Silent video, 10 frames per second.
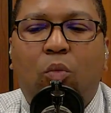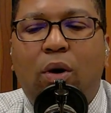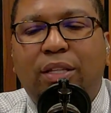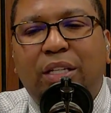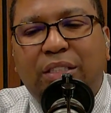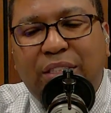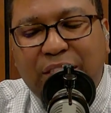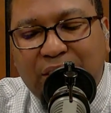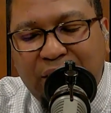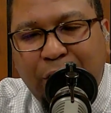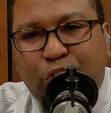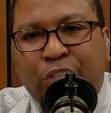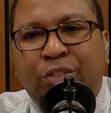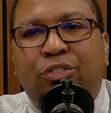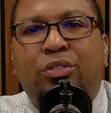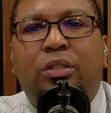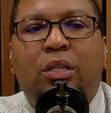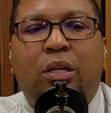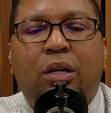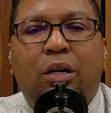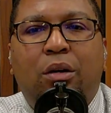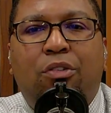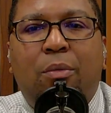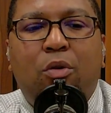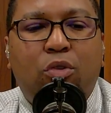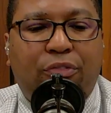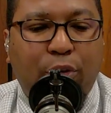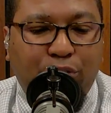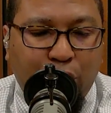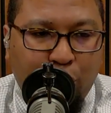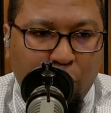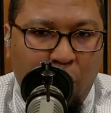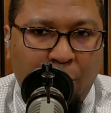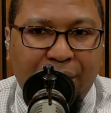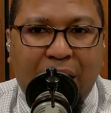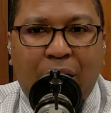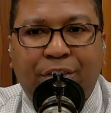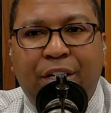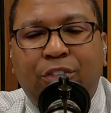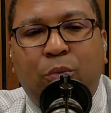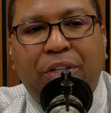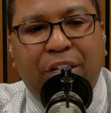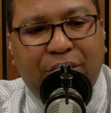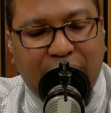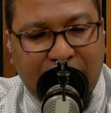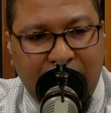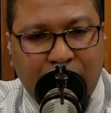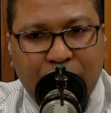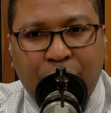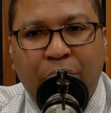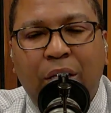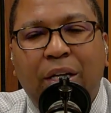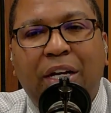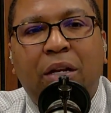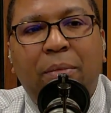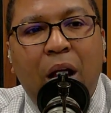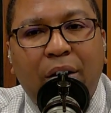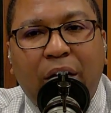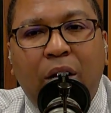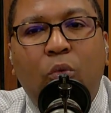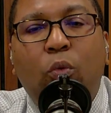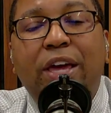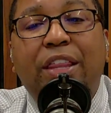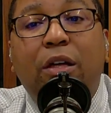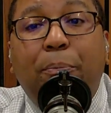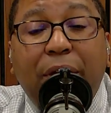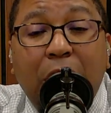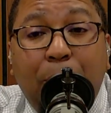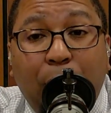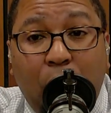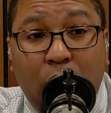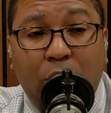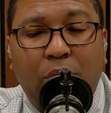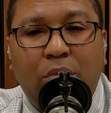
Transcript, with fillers: One of the distinctions from a first century Roman context where there's a Caesar, in America, we the people.